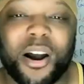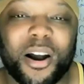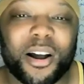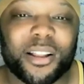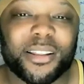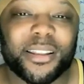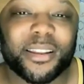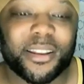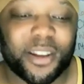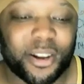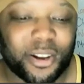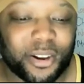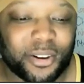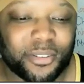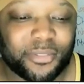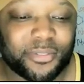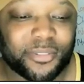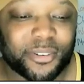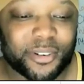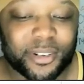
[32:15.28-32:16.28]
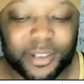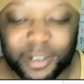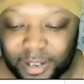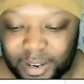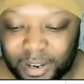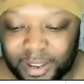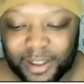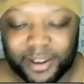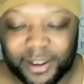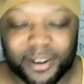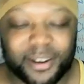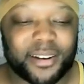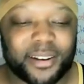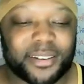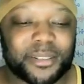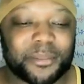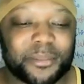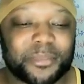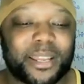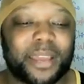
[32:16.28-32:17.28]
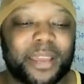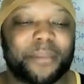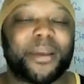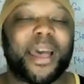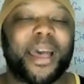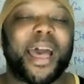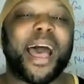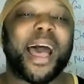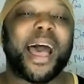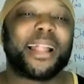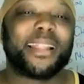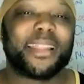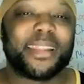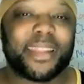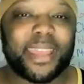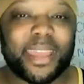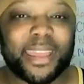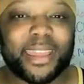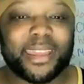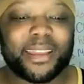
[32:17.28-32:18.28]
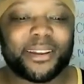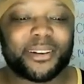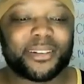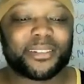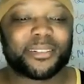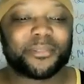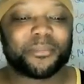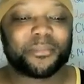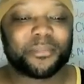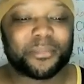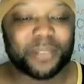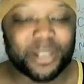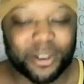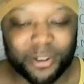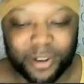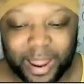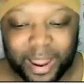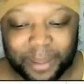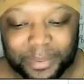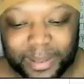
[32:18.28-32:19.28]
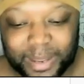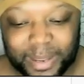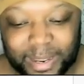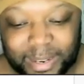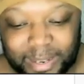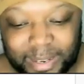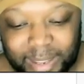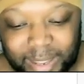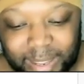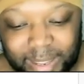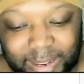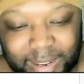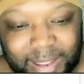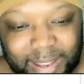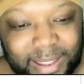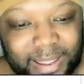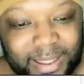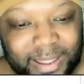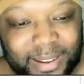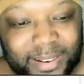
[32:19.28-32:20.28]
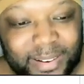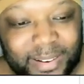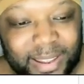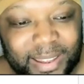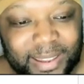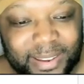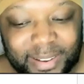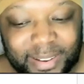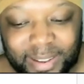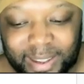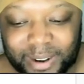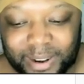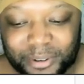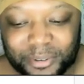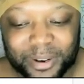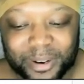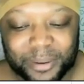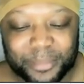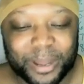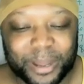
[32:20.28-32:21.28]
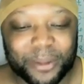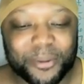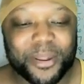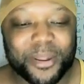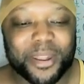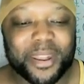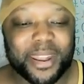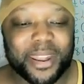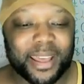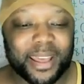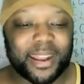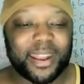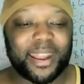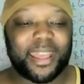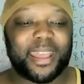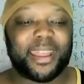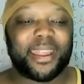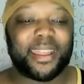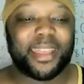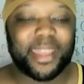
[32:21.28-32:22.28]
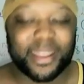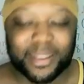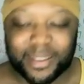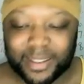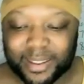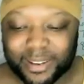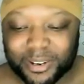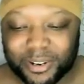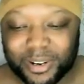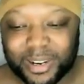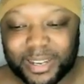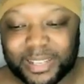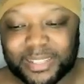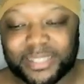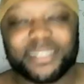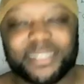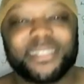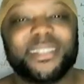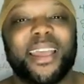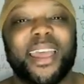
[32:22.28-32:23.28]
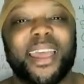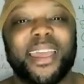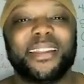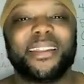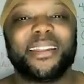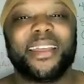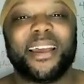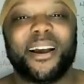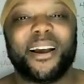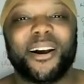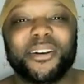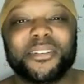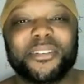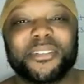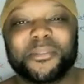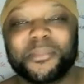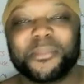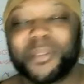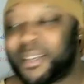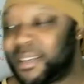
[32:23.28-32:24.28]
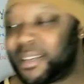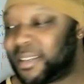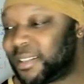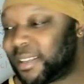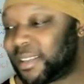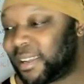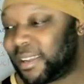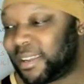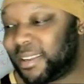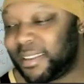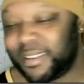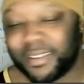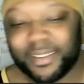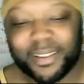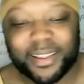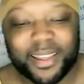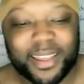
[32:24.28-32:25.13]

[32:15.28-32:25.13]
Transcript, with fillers: calling off or or some type of holiday or some crap like that. Okay, you ain't got to worry about none of that. Ain't that crazy? Ain't that awesome, y'all? Like,